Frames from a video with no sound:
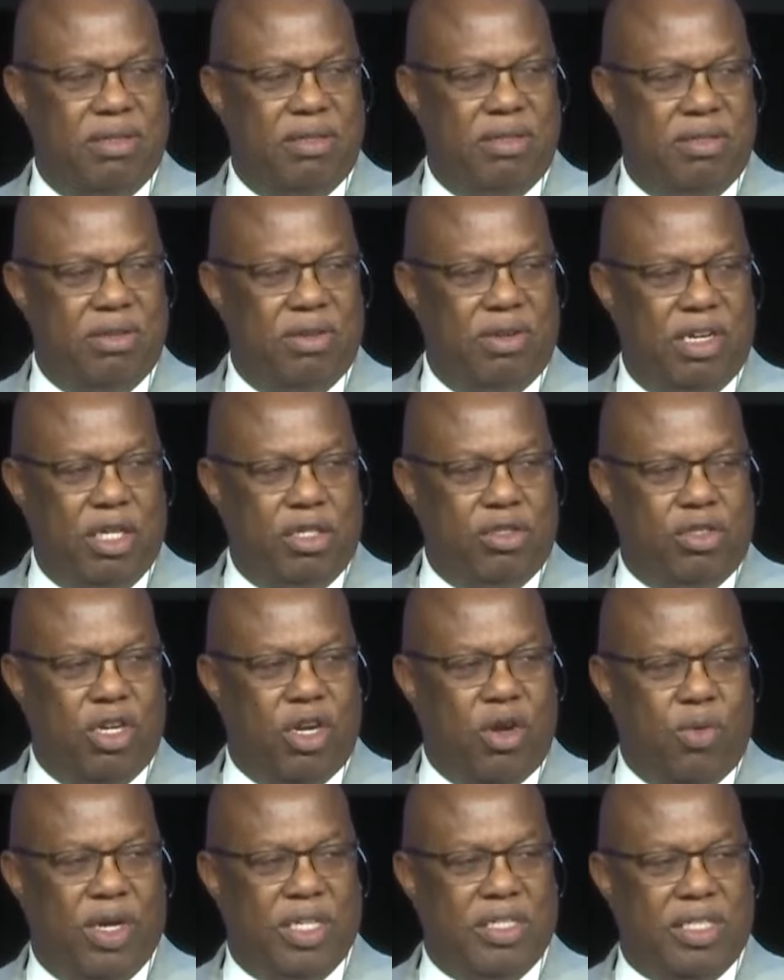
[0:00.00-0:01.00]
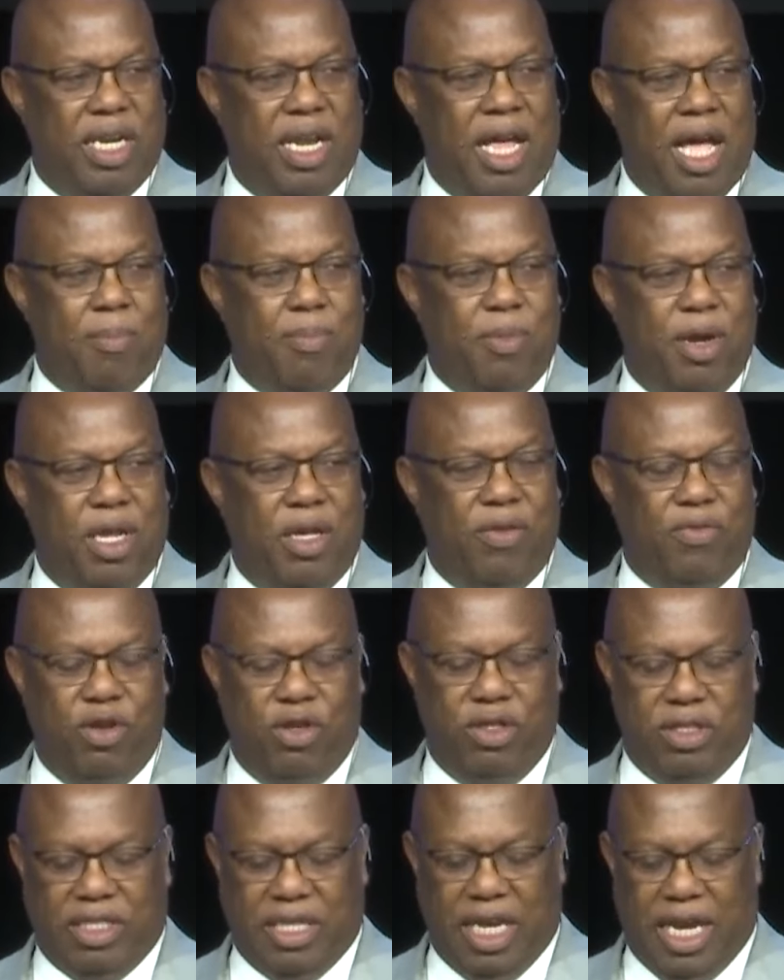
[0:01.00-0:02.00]
So here's the question. How many of
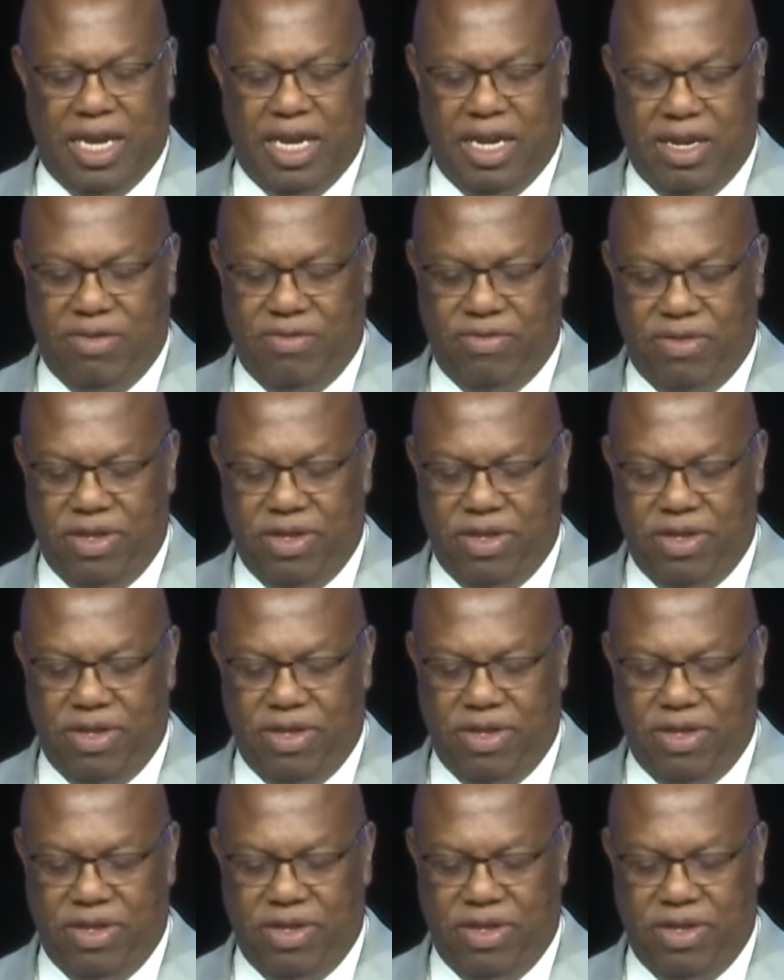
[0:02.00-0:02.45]
you are saved?